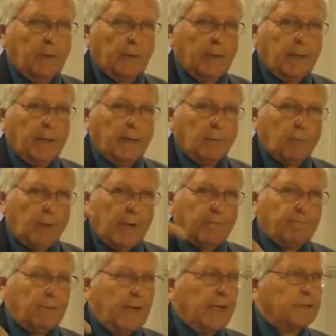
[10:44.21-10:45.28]
and his wife
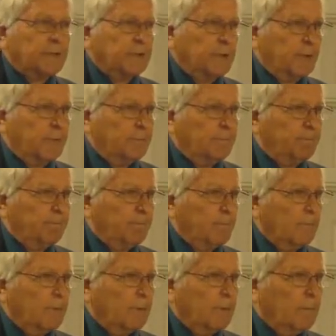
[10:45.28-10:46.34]
last year,
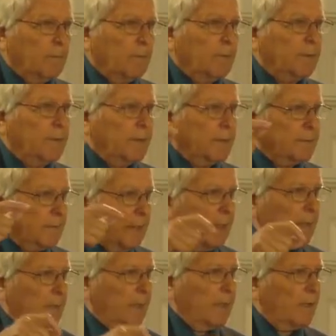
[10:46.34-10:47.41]
but they
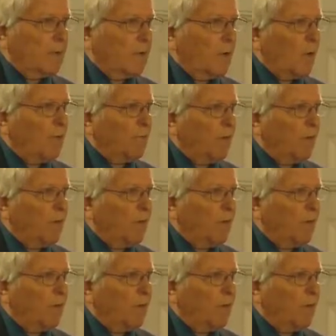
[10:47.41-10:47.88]
stayed together all,